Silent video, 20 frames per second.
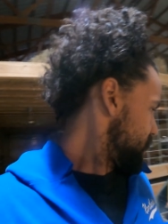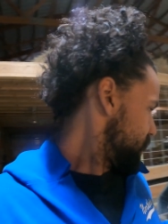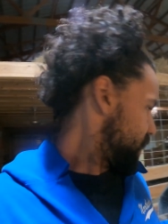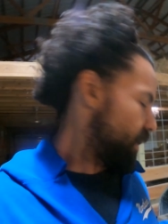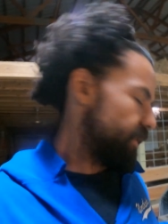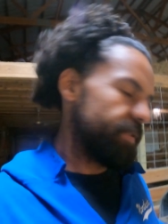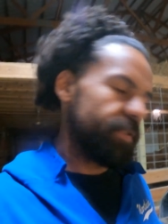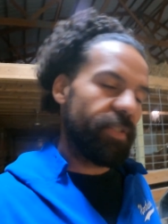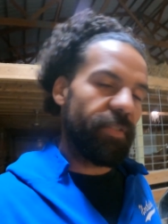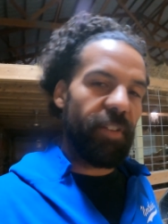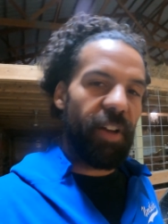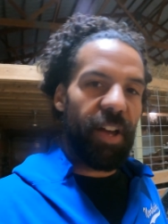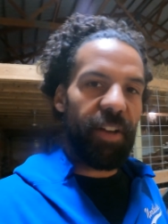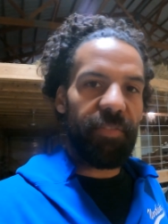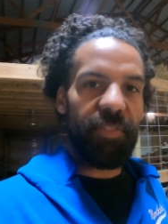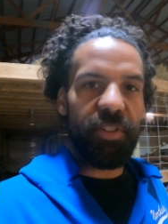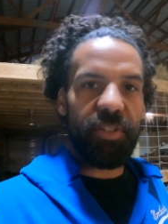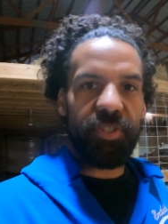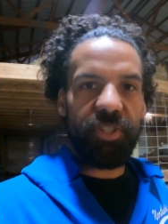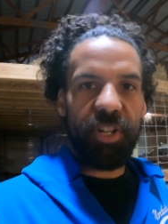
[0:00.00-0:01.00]
they've
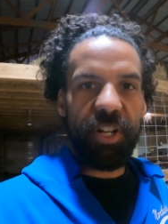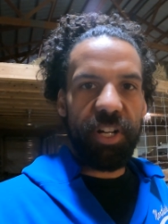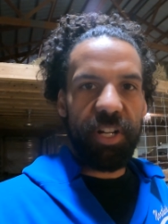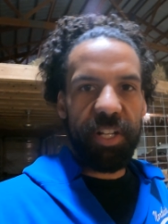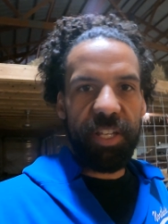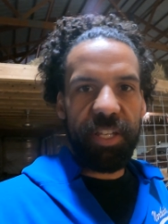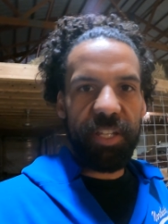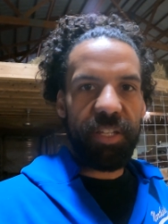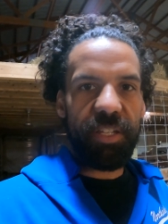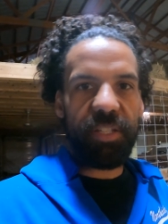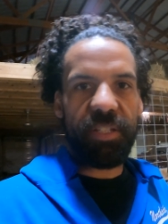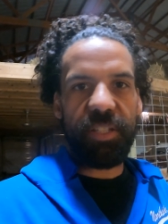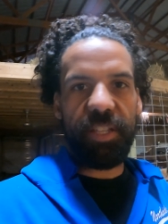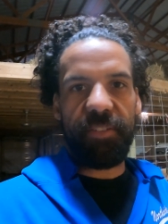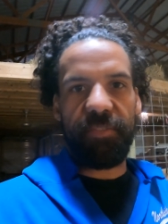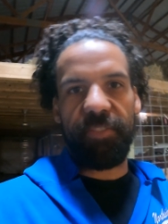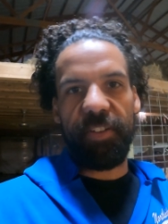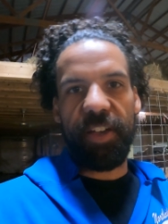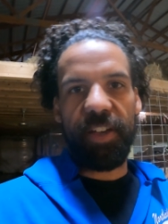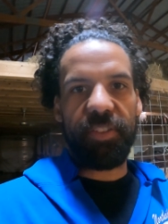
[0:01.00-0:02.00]
survived their journey, they
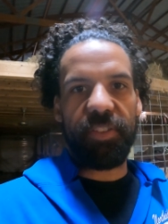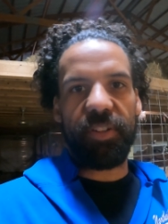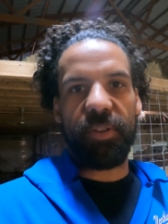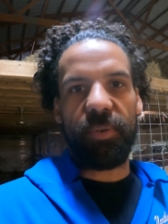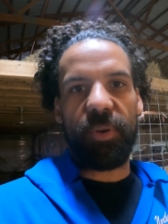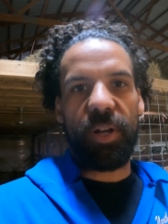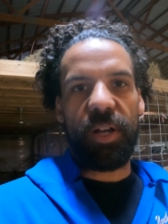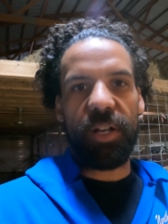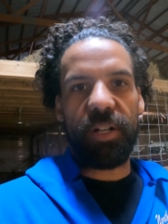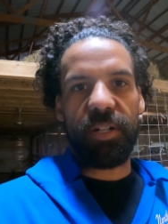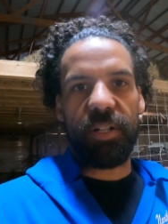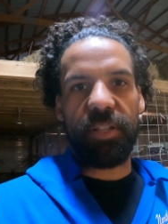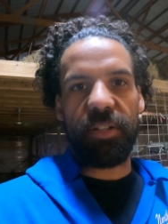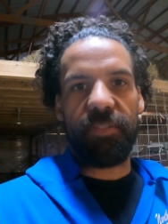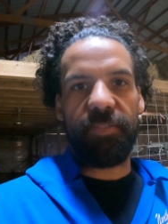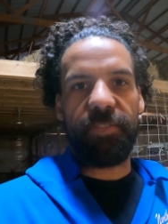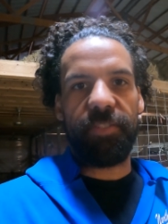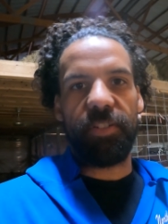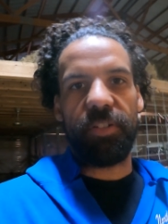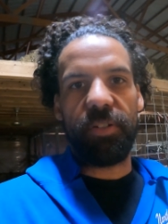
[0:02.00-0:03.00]
found their water,
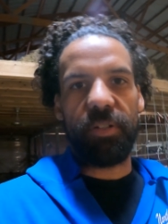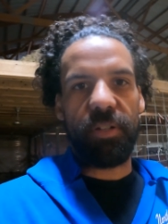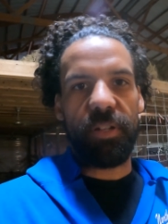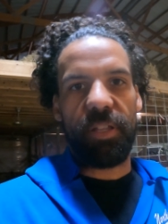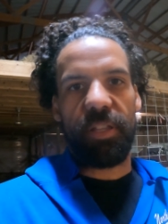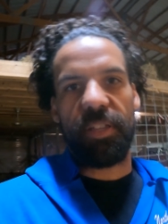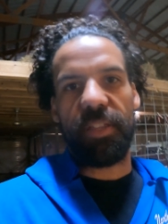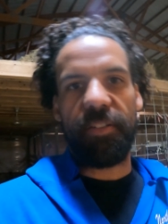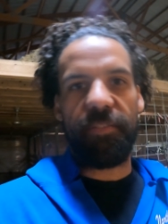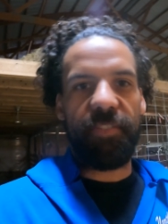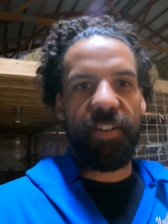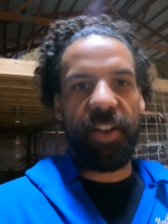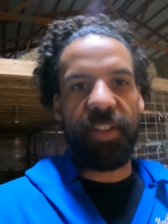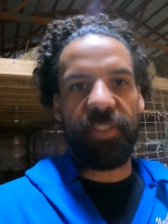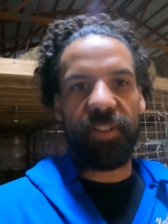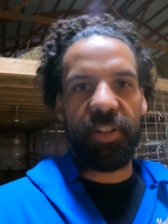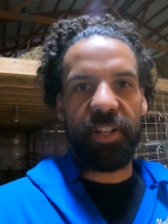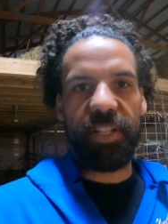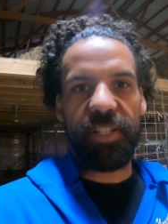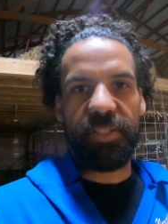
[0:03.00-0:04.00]
their food, they
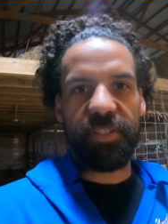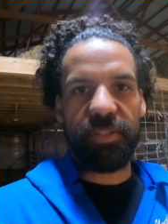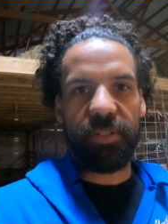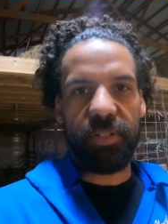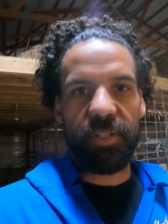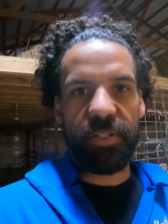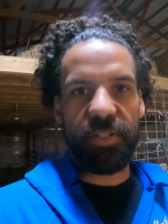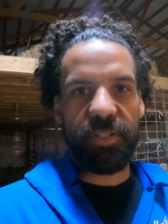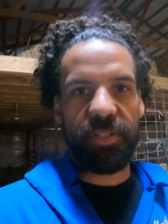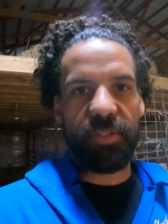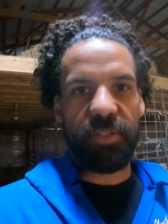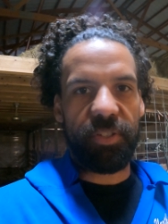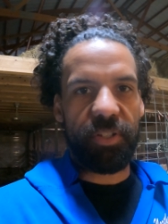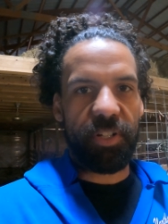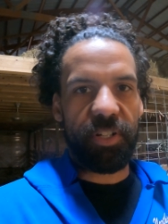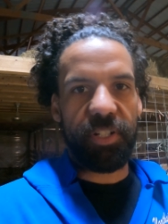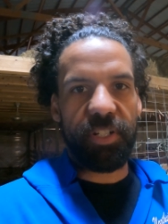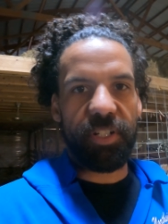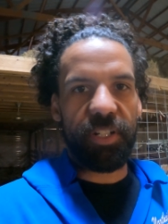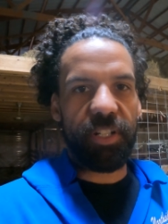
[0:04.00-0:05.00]
found their heat source, so they're
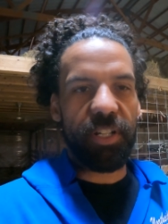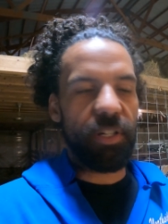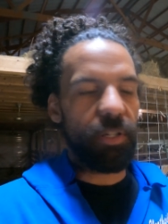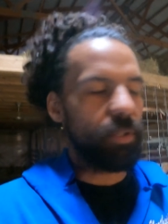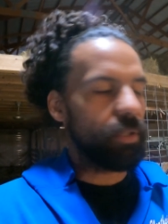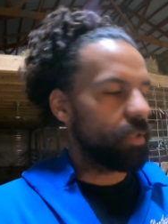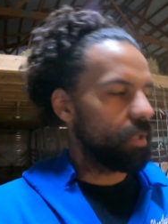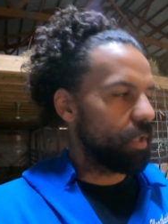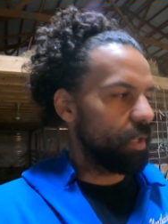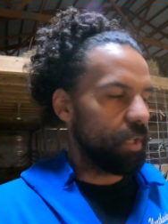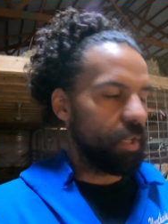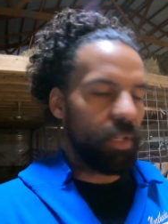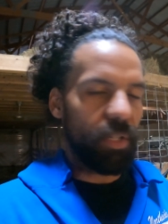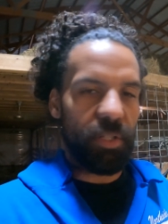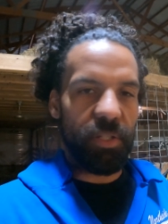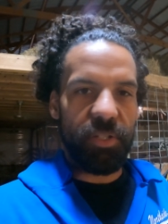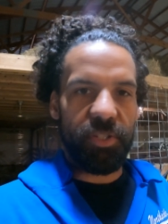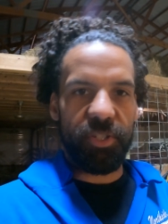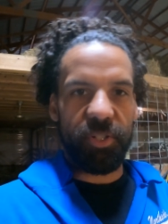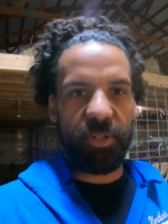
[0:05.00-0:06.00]
good to go.
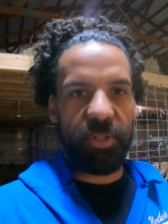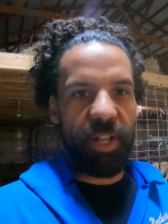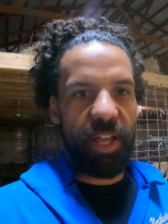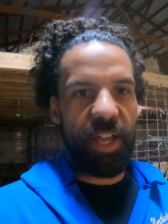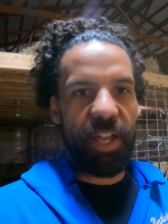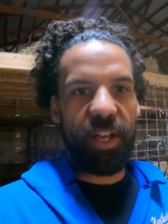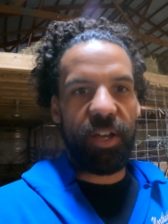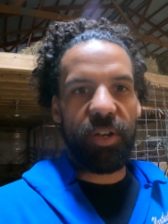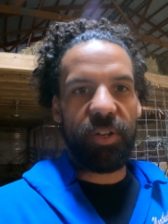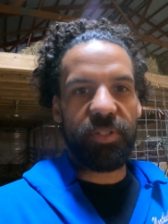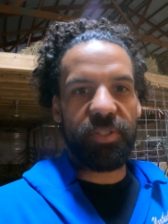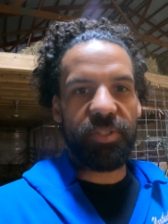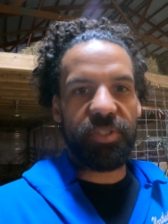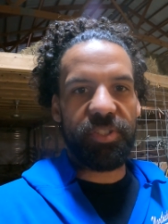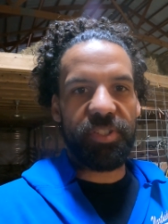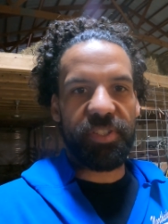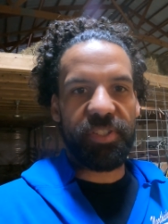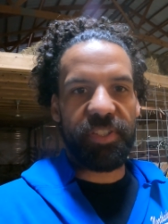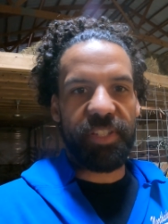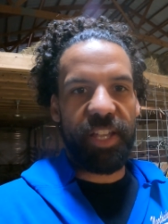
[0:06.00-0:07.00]
So now it's
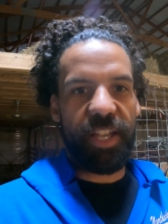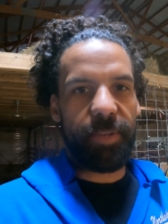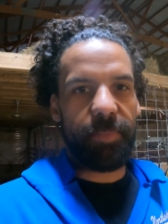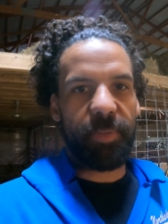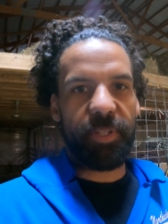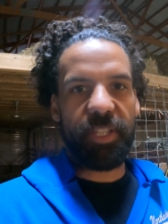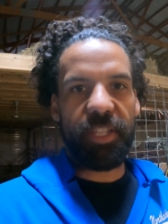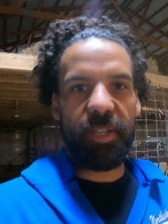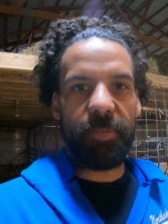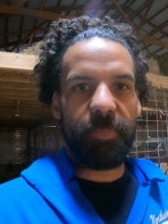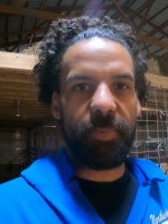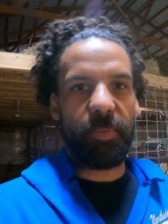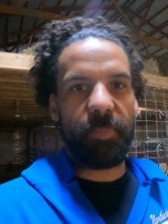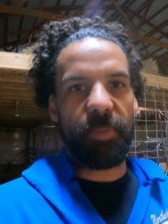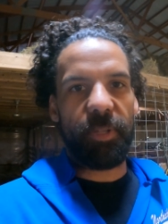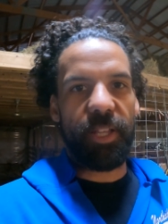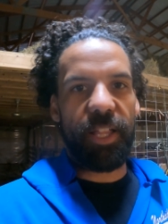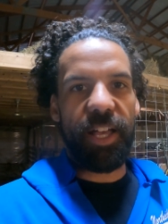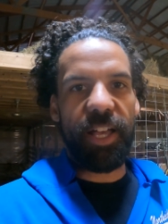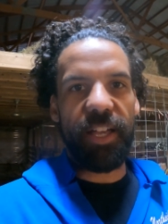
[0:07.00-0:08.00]
just time to keep them
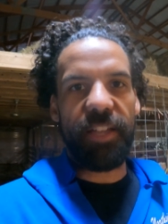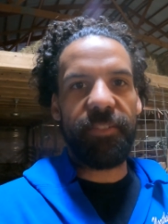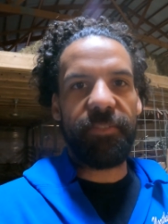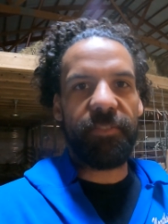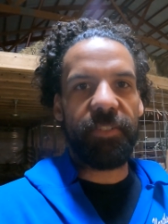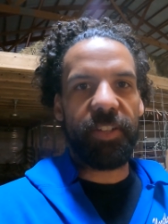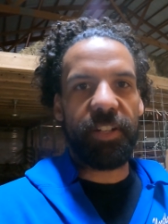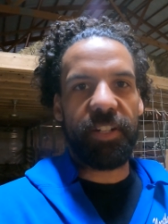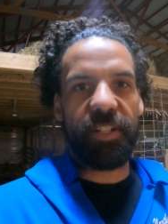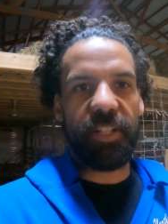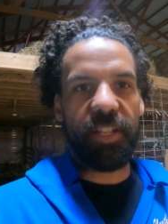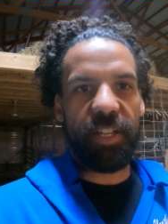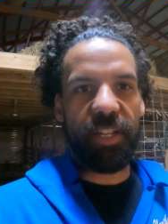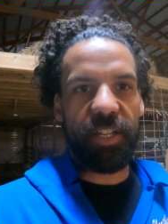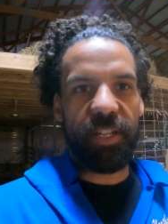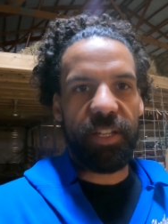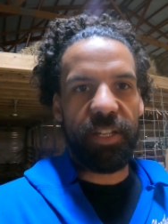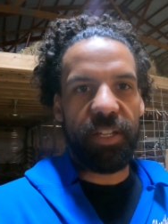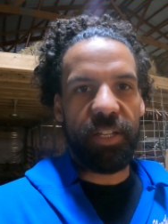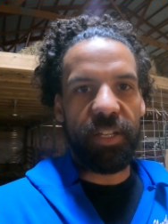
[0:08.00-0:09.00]
alive and
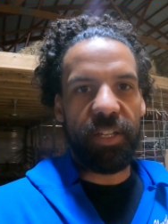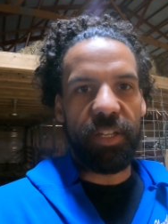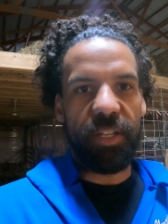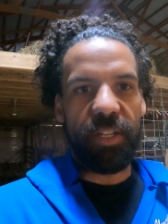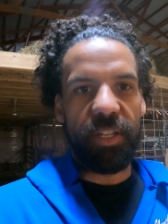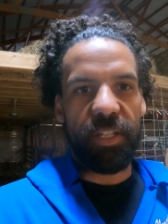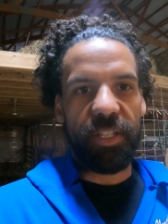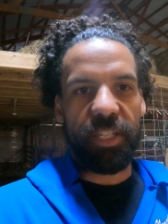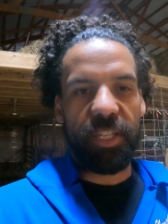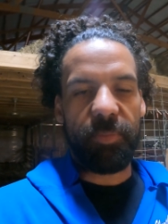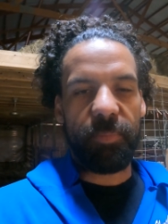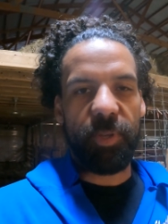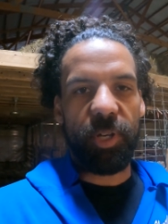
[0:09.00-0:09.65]
keep